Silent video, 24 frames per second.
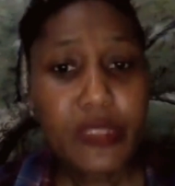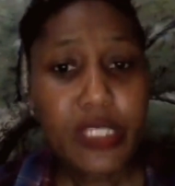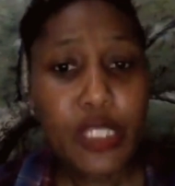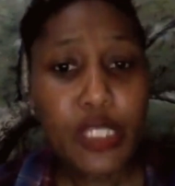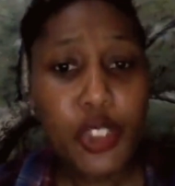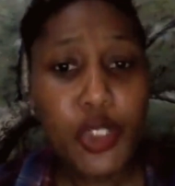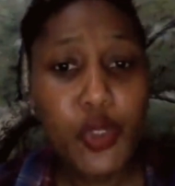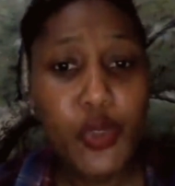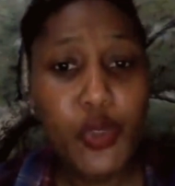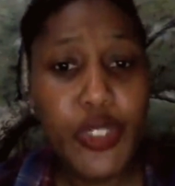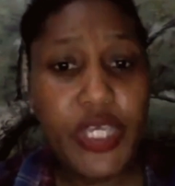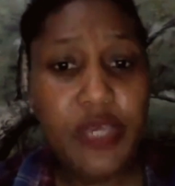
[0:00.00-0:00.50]

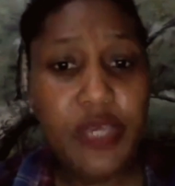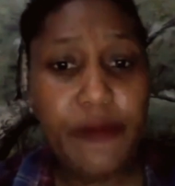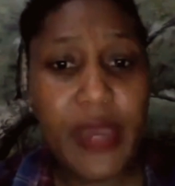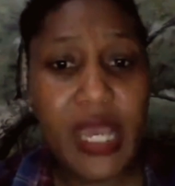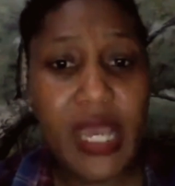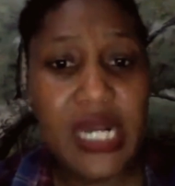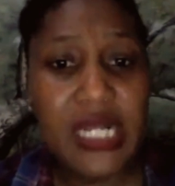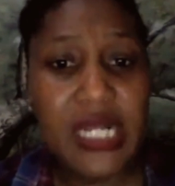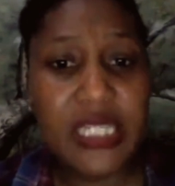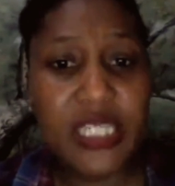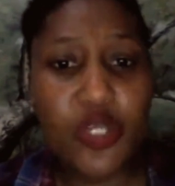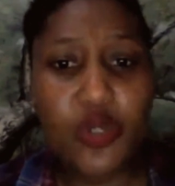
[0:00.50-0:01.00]
to email
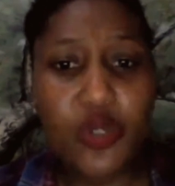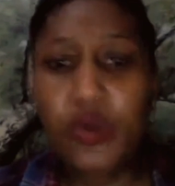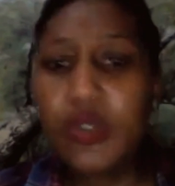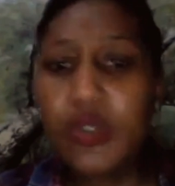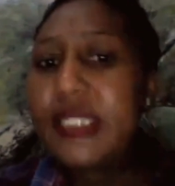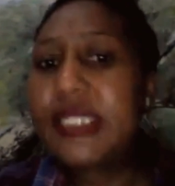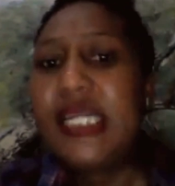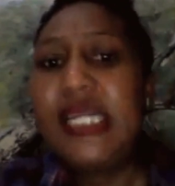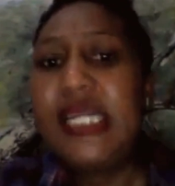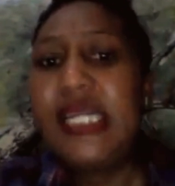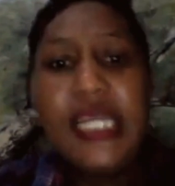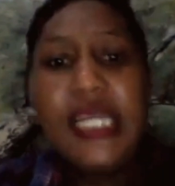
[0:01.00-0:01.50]
0,
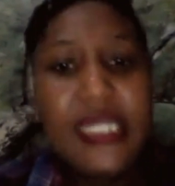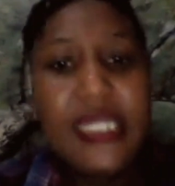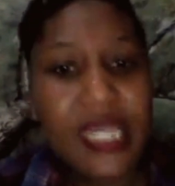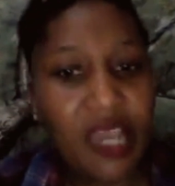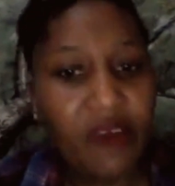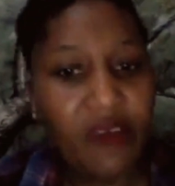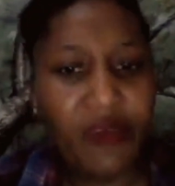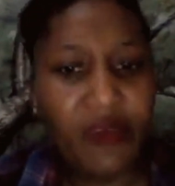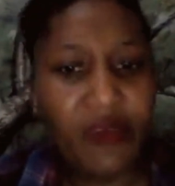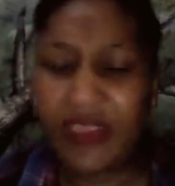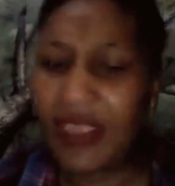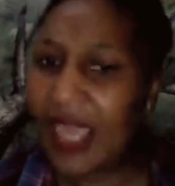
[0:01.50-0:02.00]
delete
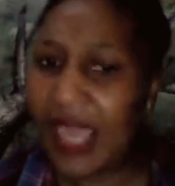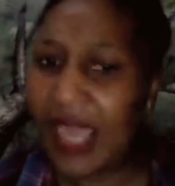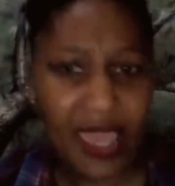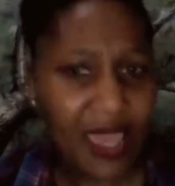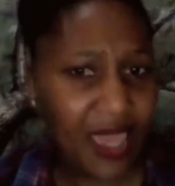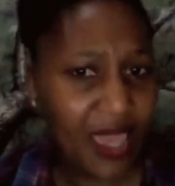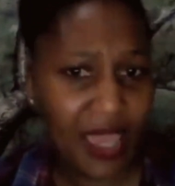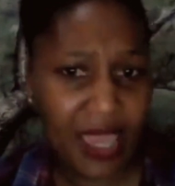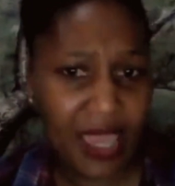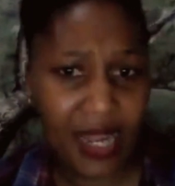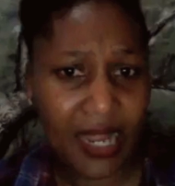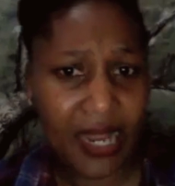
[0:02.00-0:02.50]
everything,
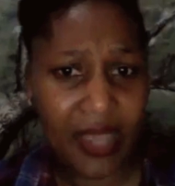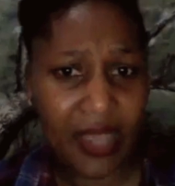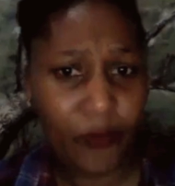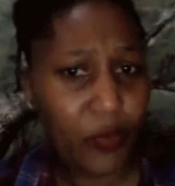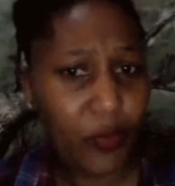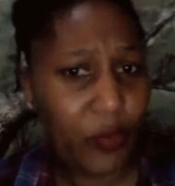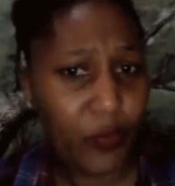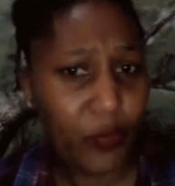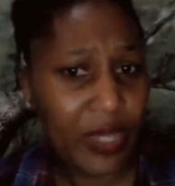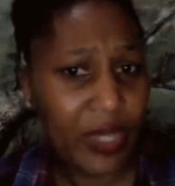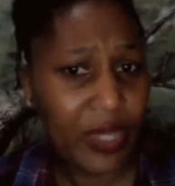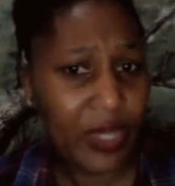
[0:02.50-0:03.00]
and
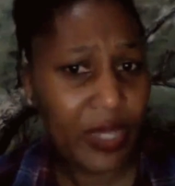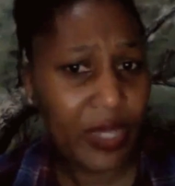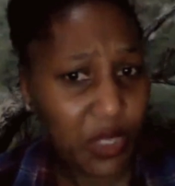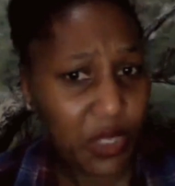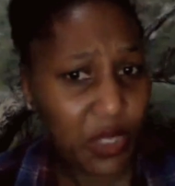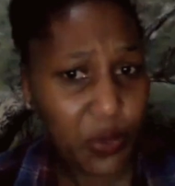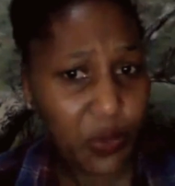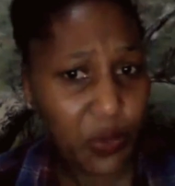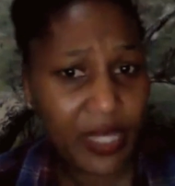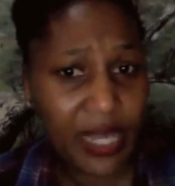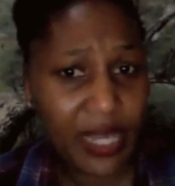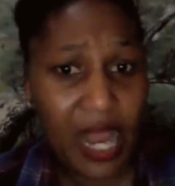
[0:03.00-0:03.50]
we can't
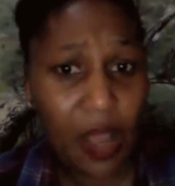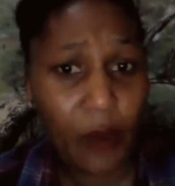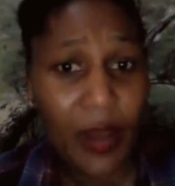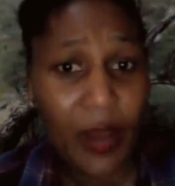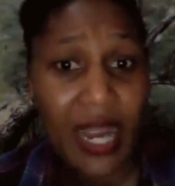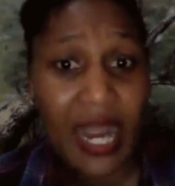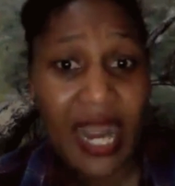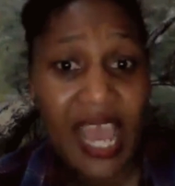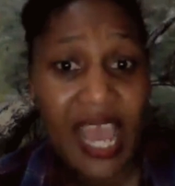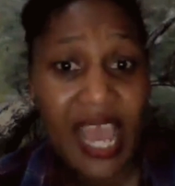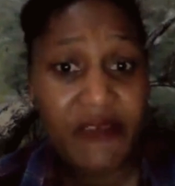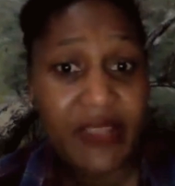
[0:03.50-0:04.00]
do that. Our
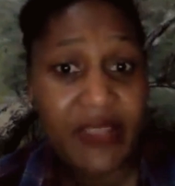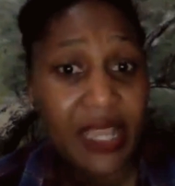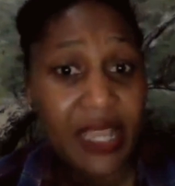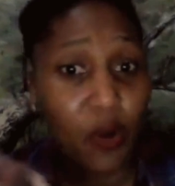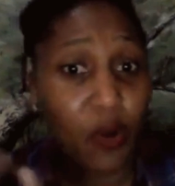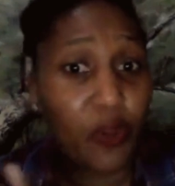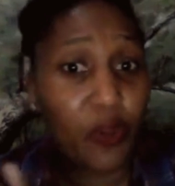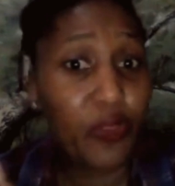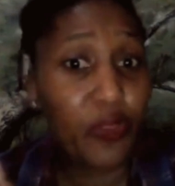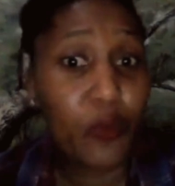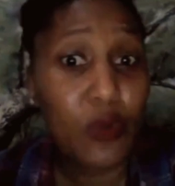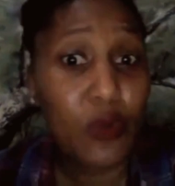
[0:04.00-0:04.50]
lives are
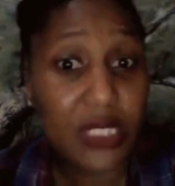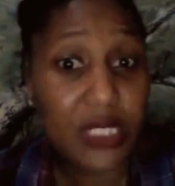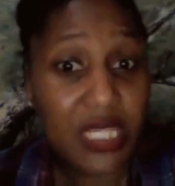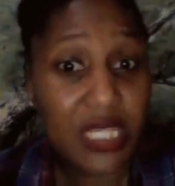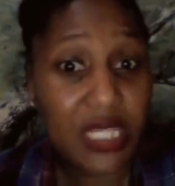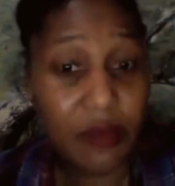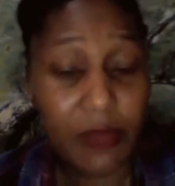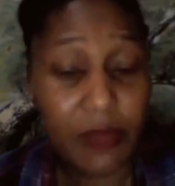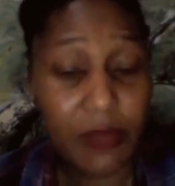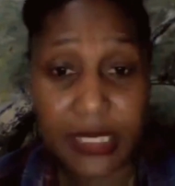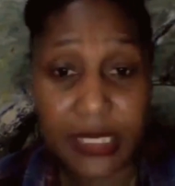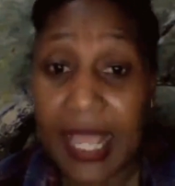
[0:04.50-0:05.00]
on those
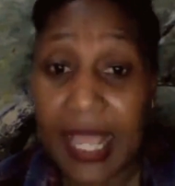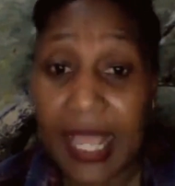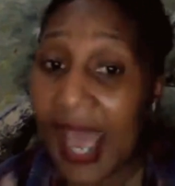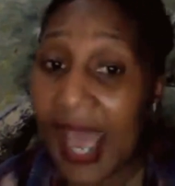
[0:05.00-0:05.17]
emails.